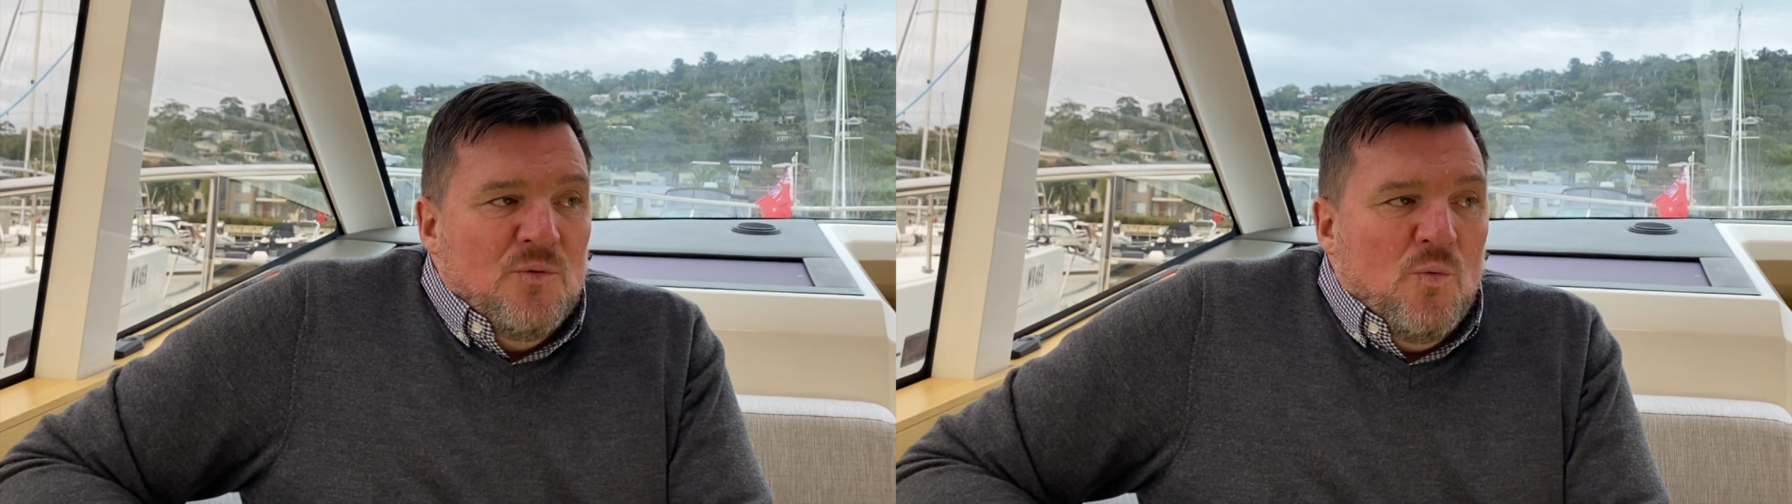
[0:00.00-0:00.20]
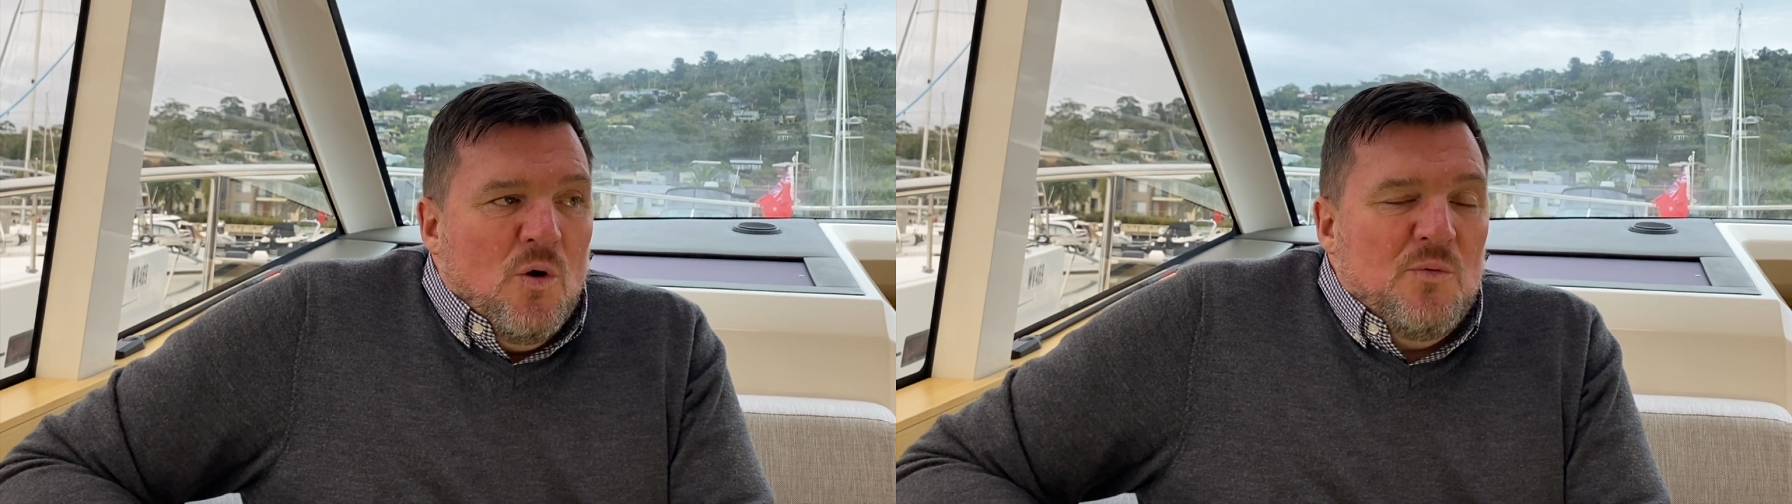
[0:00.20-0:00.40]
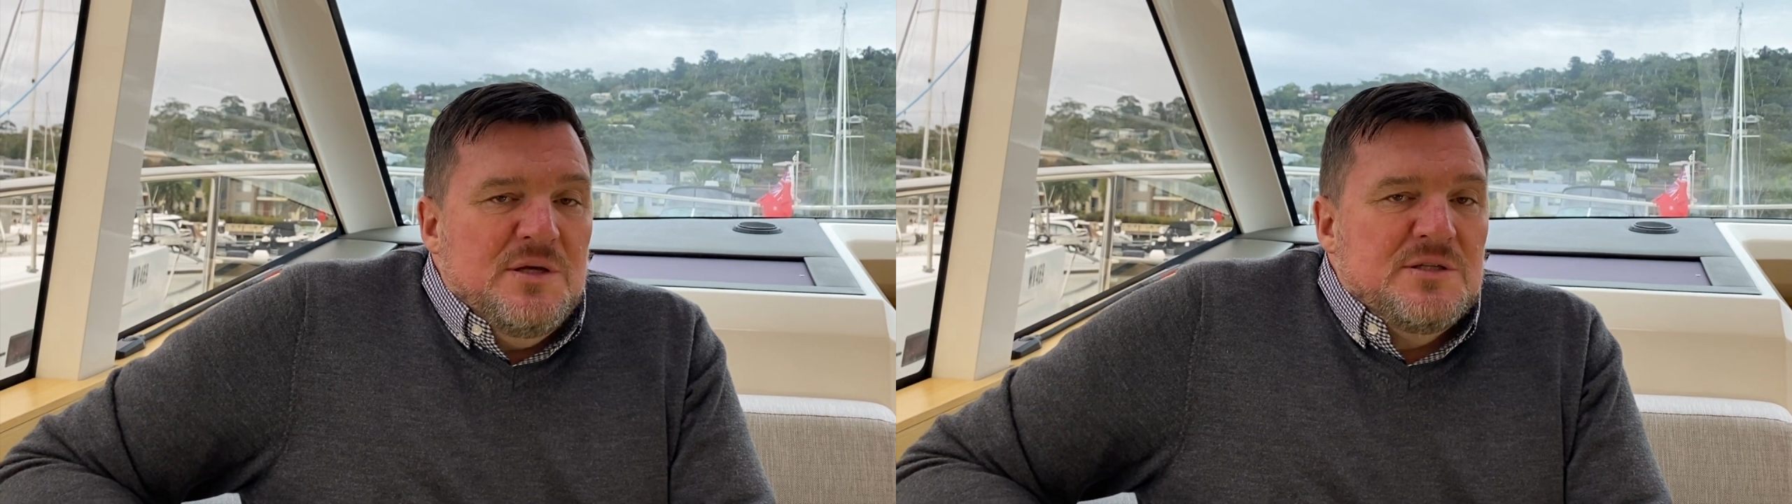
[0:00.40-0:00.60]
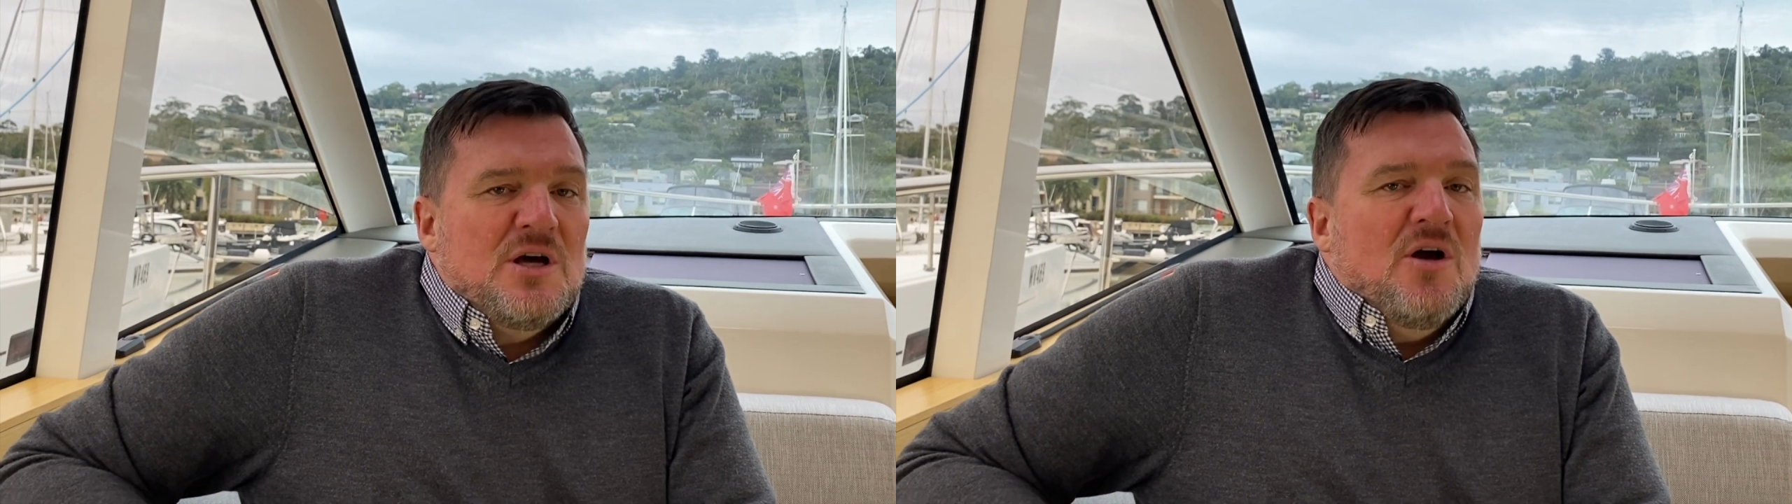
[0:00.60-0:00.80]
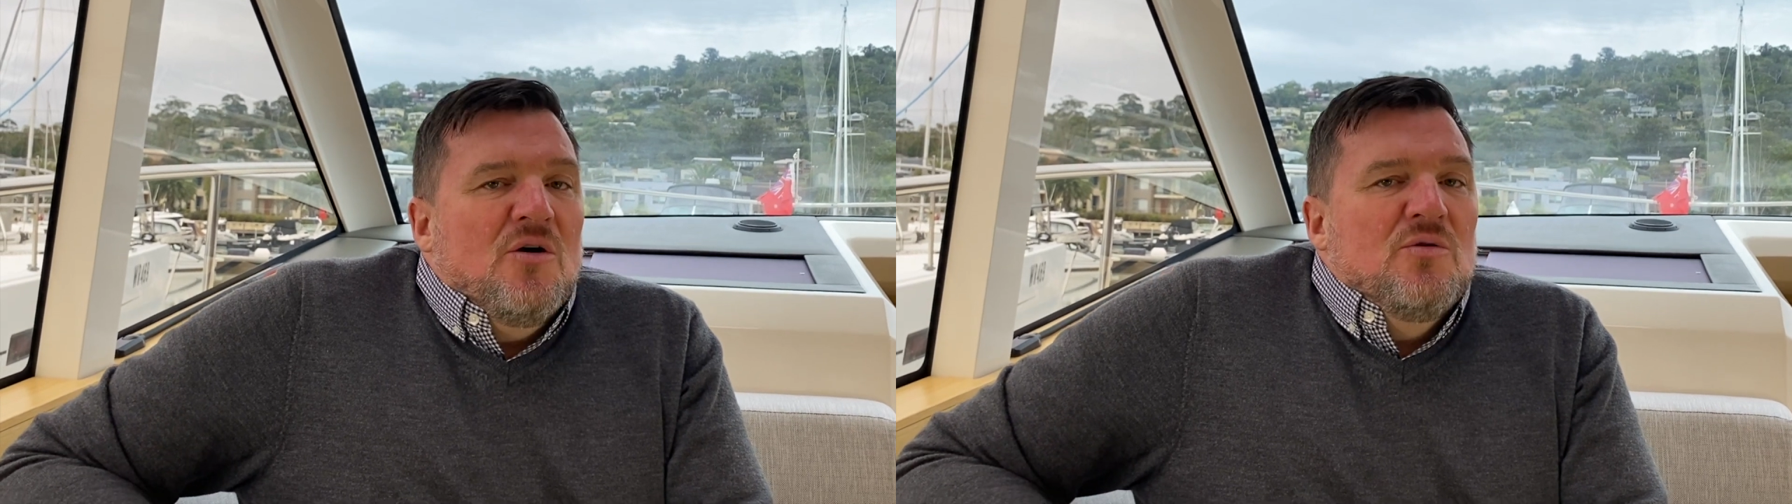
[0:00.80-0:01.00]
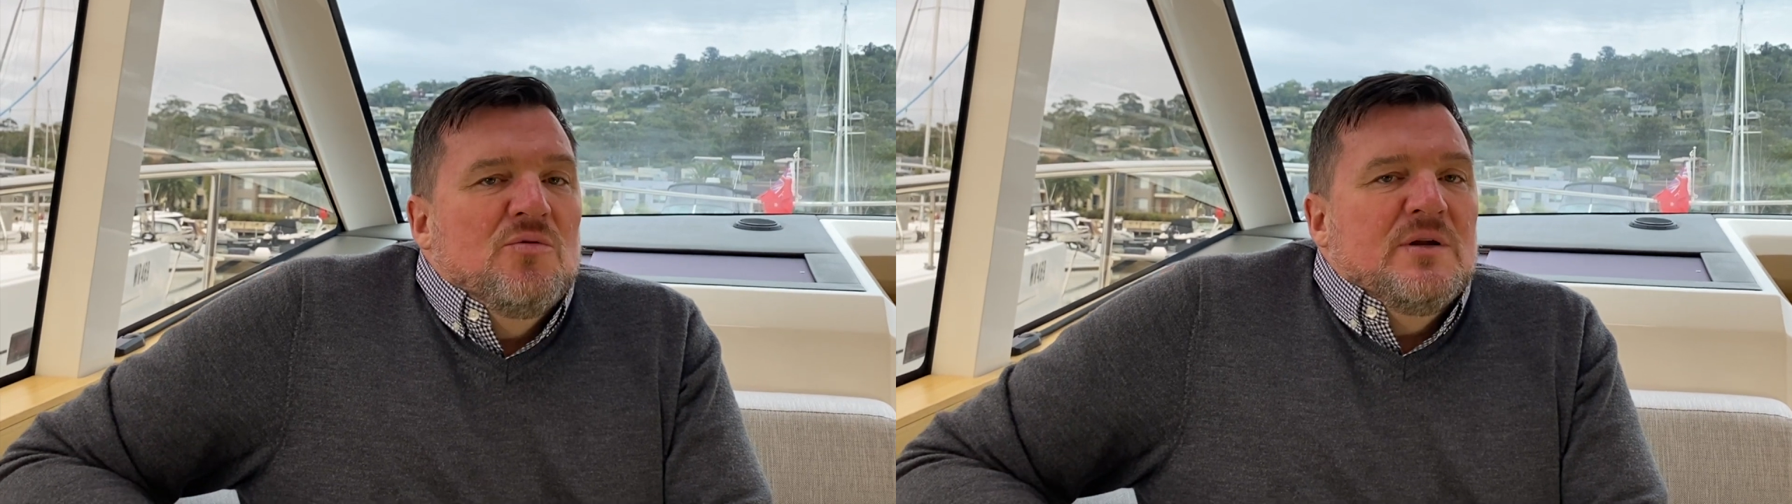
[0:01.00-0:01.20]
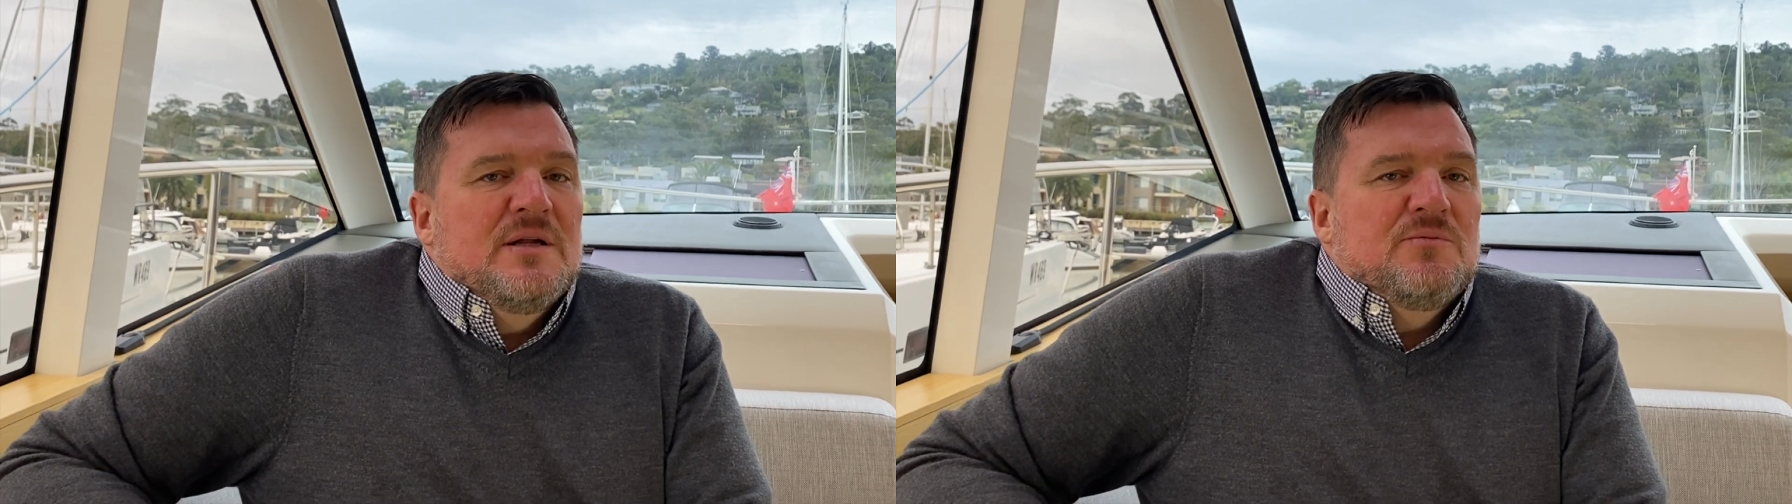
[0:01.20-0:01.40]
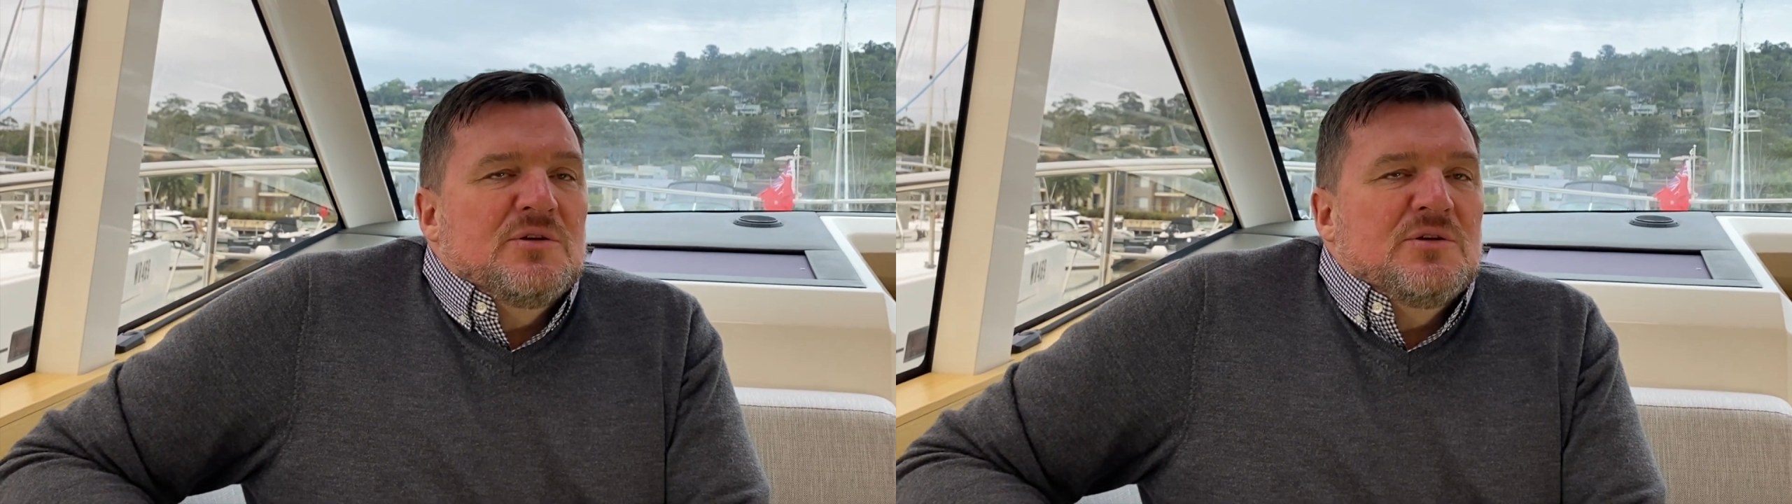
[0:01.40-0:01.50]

what were you told it